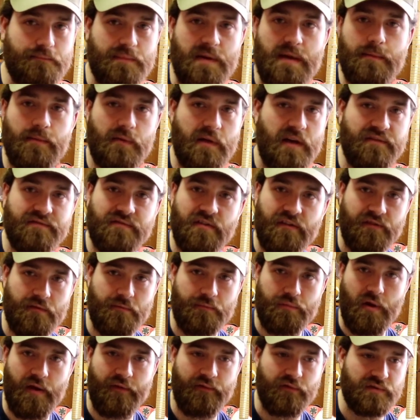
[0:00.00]
People have
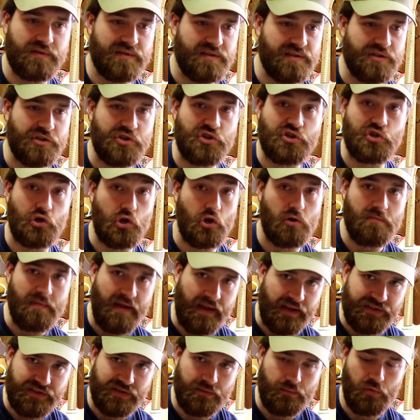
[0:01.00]
different preferences. Shure
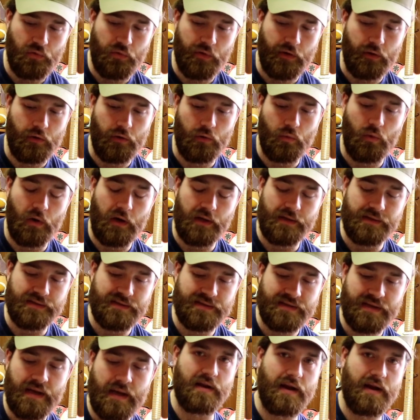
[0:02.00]
makes some really good ones,